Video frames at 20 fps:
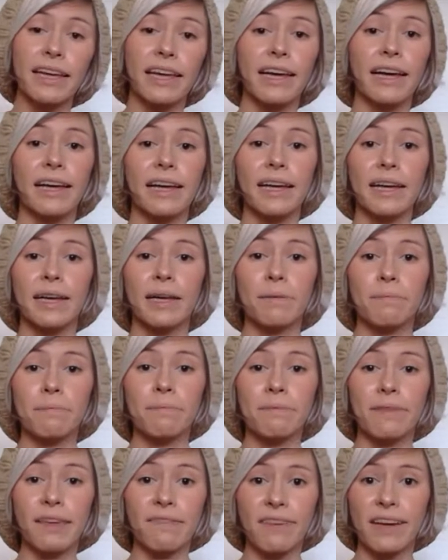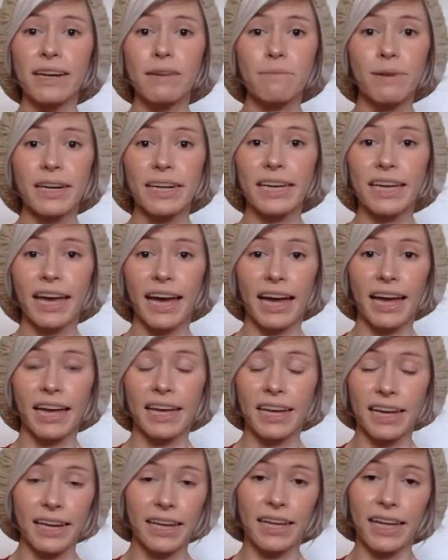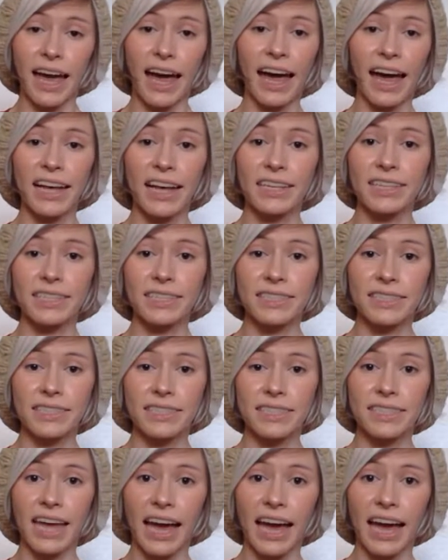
If anybody has